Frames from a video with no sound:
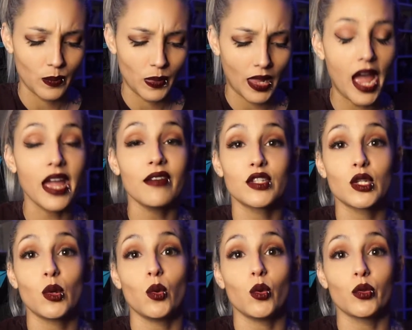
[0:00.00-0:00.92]
I have
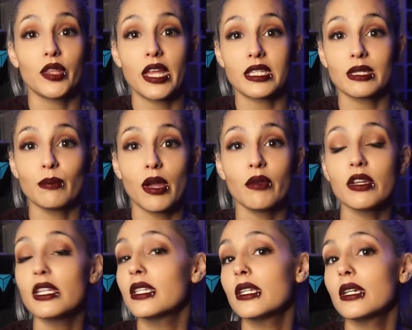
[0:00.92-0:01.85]
school. That's my
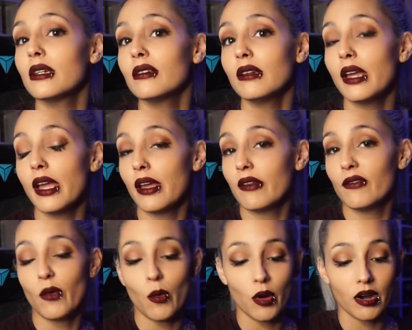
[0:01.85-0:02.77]
reasoning
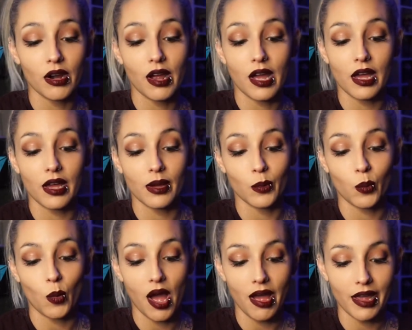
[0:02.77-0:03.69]
for
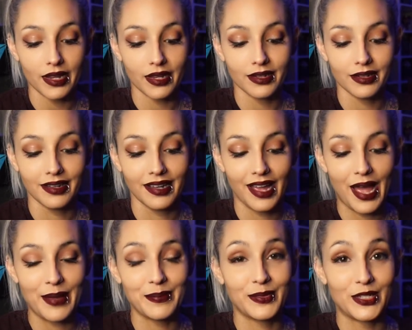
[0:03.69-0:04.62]
why
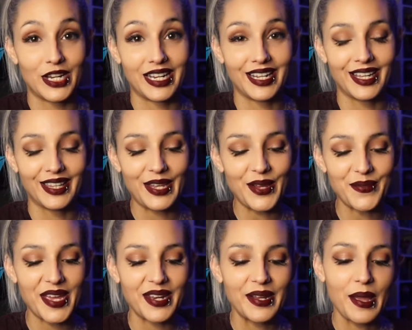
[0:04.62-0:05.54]
I'm cheating a little
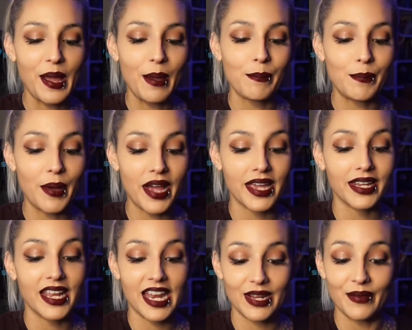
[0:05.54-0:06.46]
bit. But
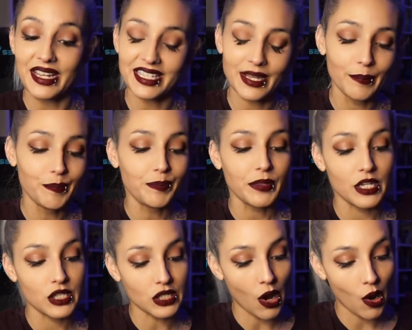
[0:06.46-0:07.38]
anyways,
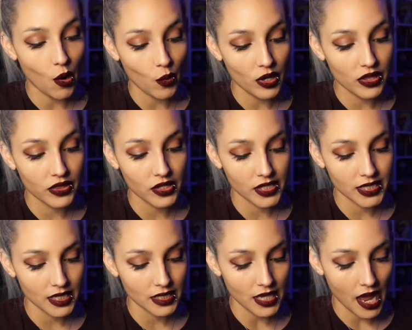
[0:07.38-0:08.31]
so this
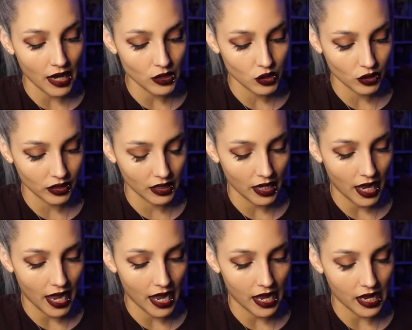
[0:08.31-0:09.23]
is actually
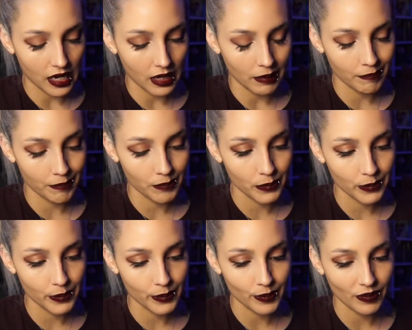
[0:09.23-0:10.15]
I
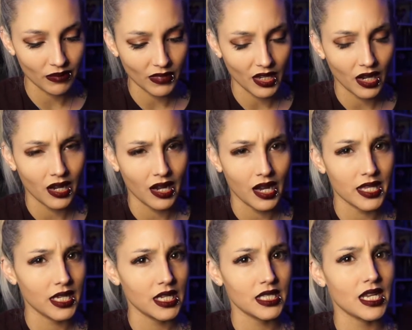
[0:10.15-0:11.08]

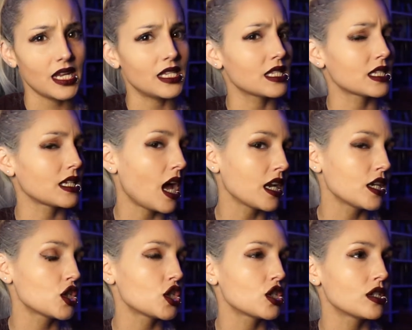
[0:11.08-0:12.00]
think it's a
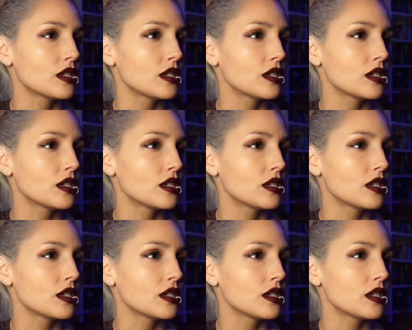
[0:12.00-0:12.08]
Scottish,